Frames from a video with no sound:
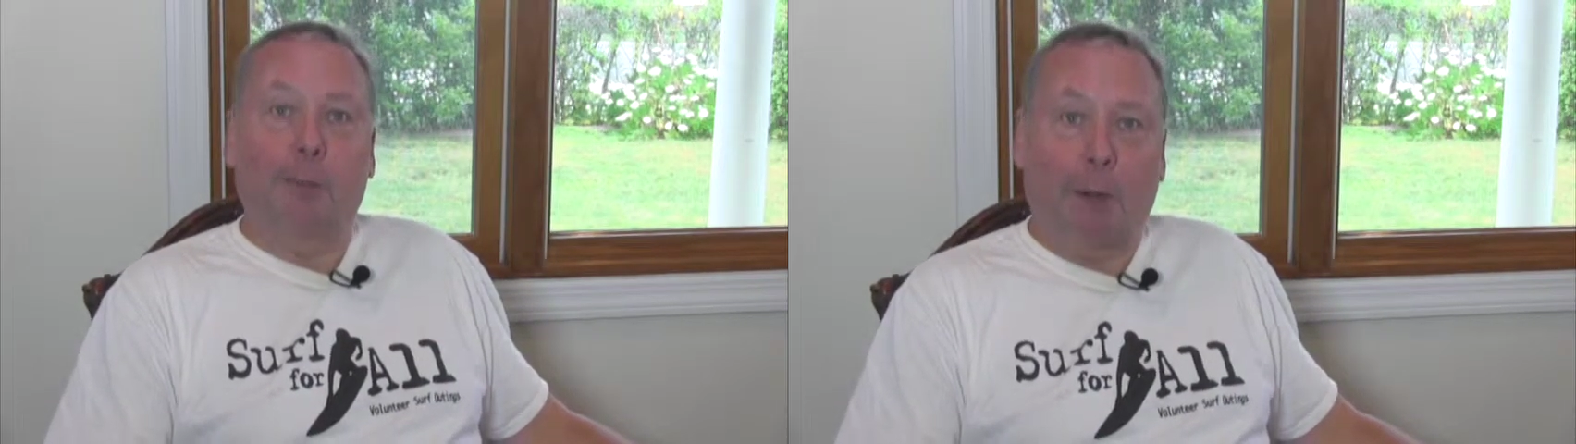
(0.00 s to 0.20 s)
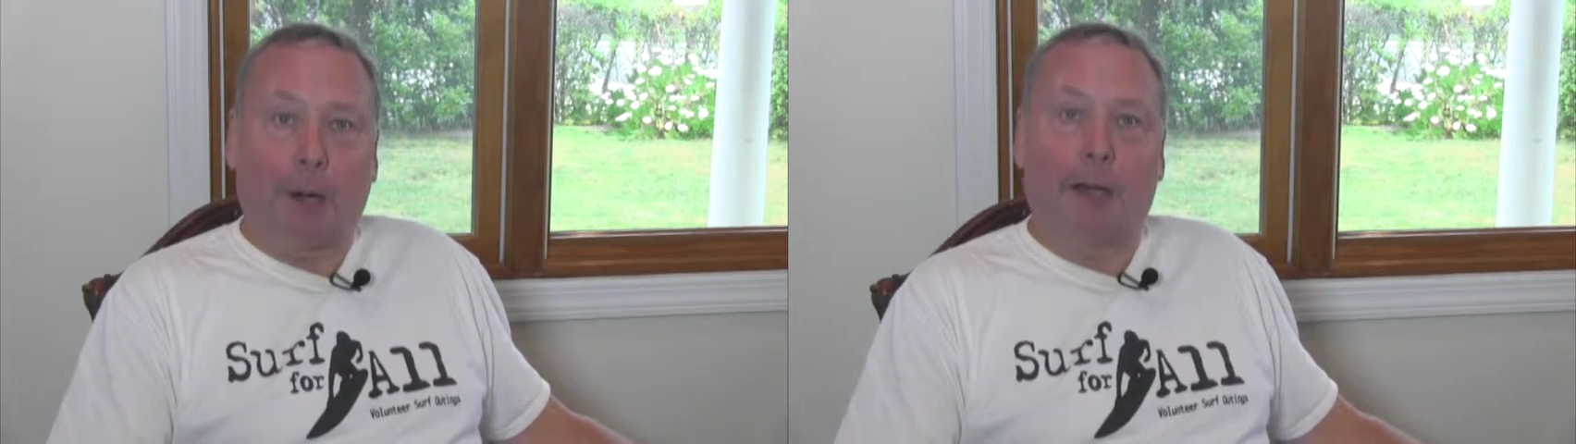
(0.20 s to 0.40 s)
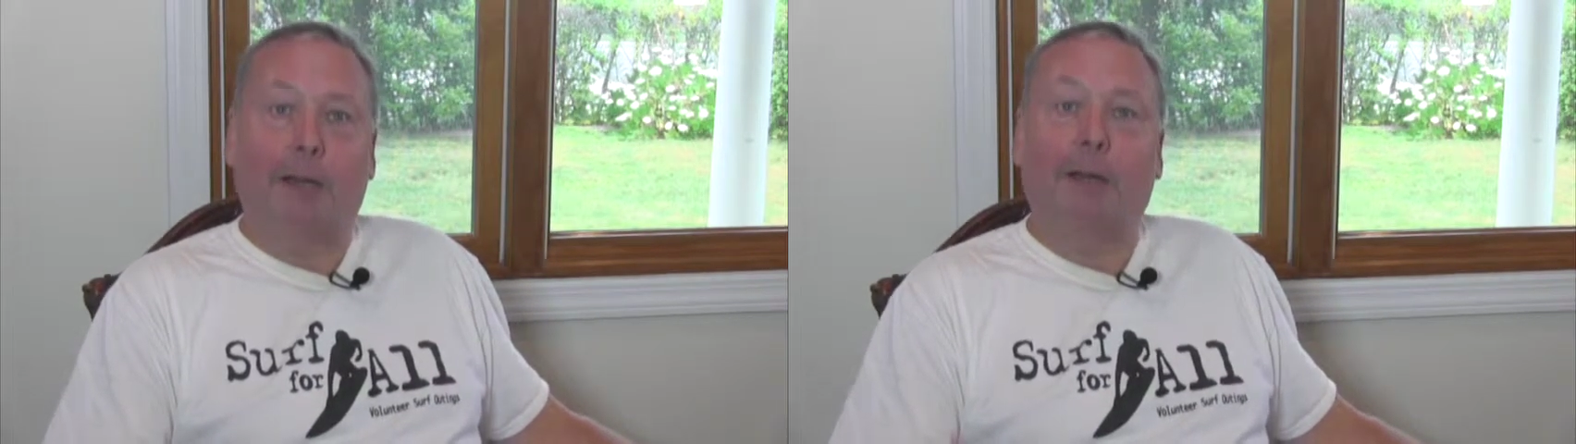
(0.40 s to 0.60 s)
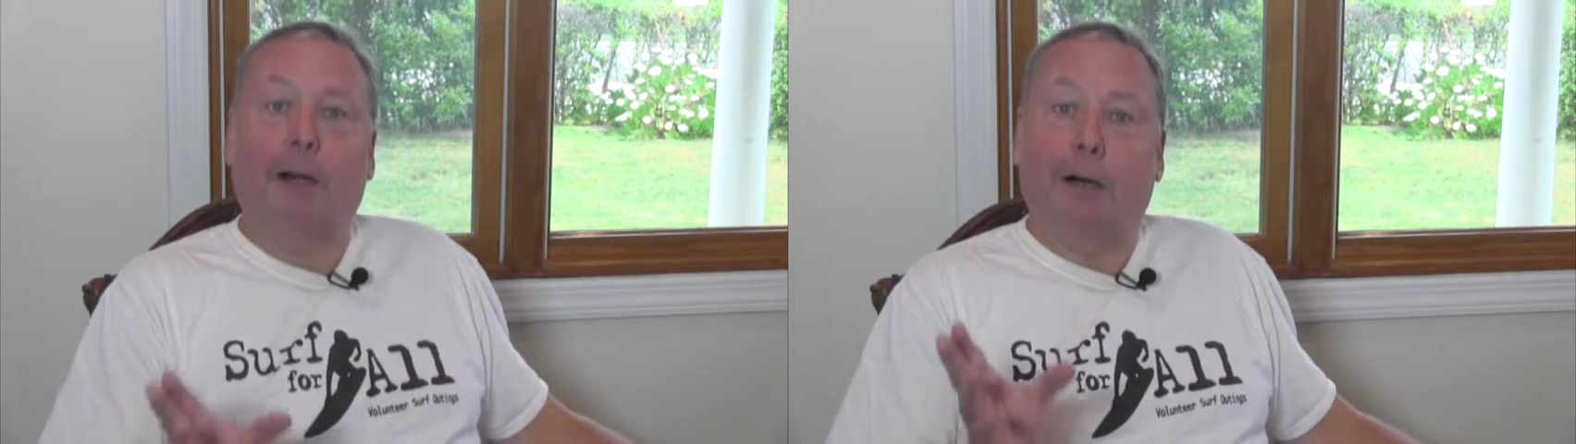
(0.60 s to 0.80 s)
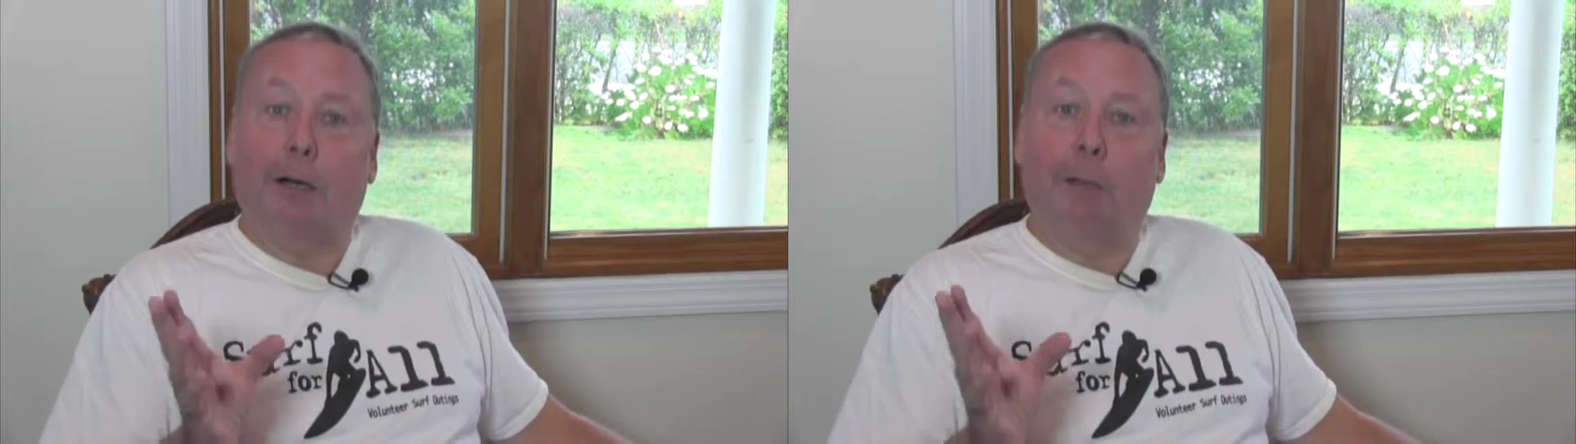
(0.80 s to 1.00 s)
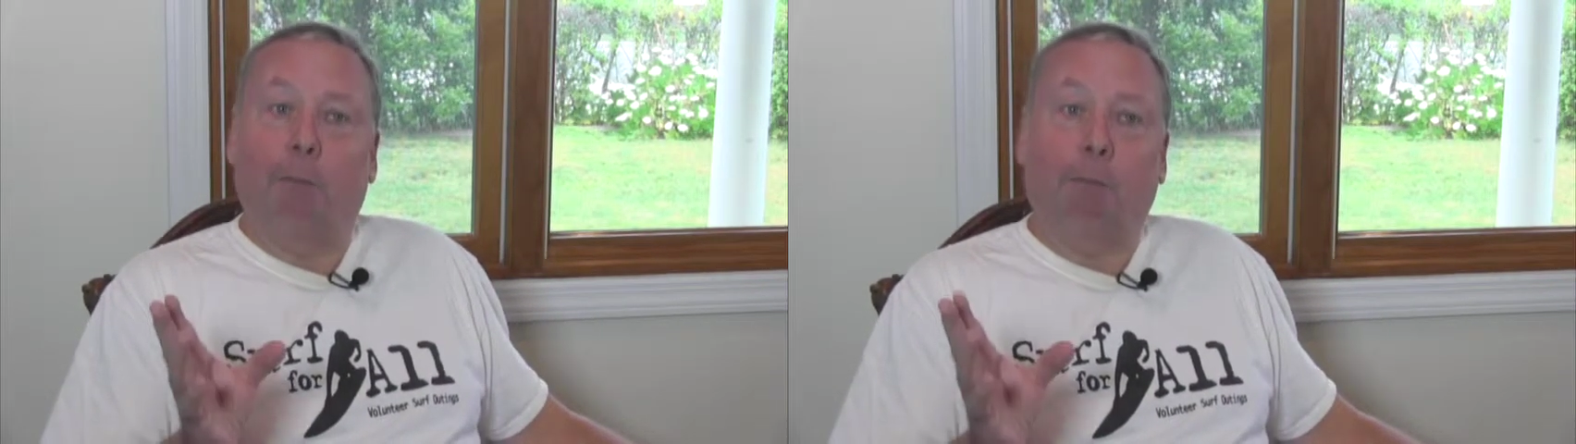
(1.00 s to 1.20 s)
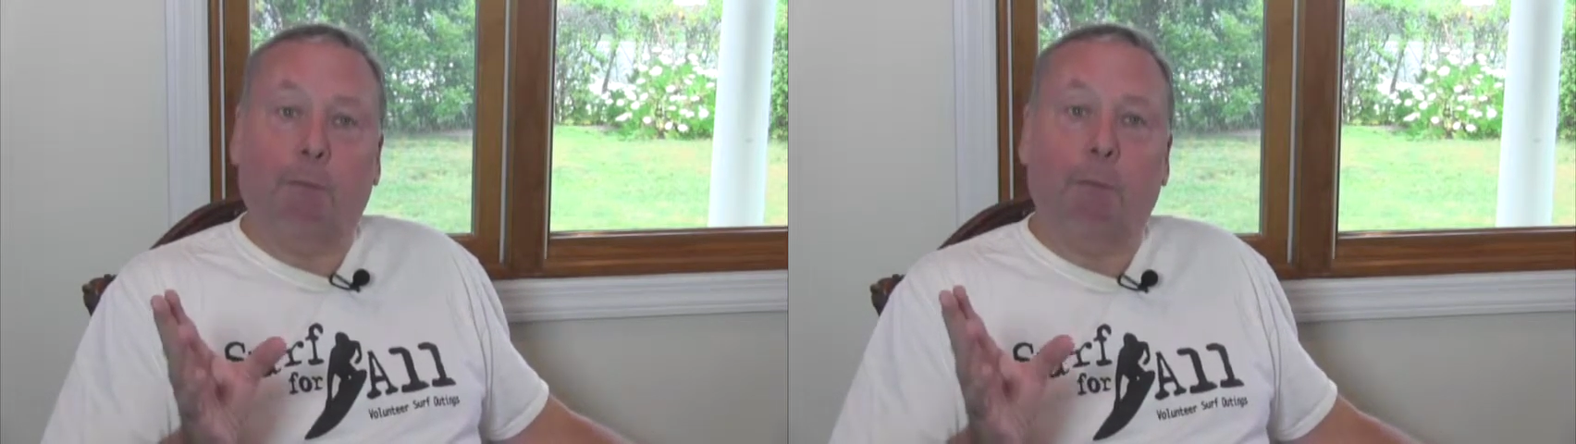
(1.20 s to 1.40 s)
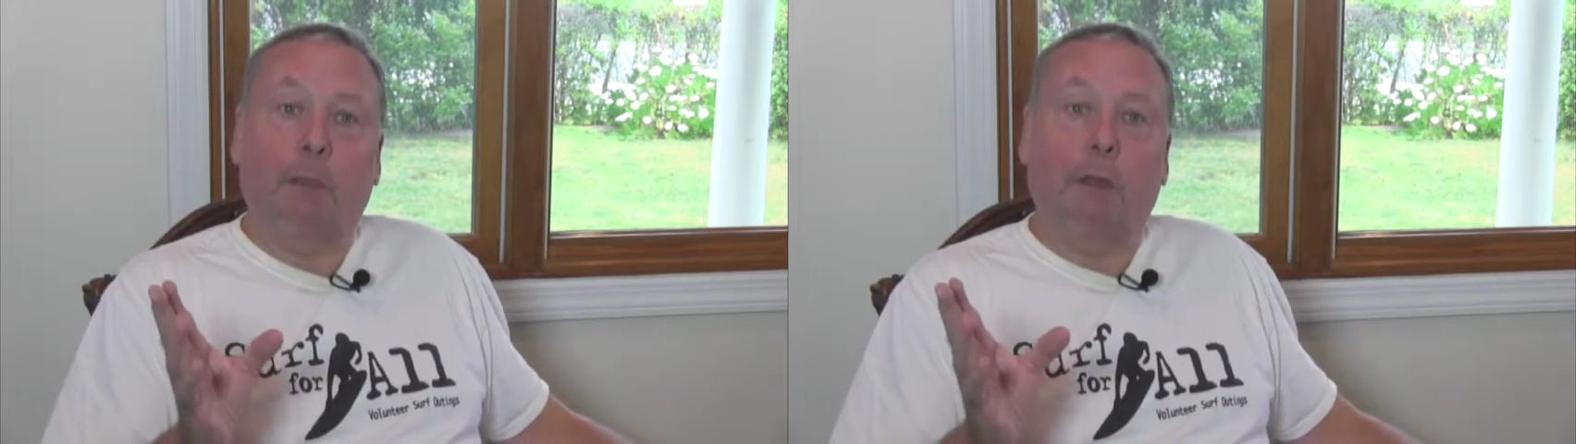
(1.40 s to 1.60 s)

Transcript: But um,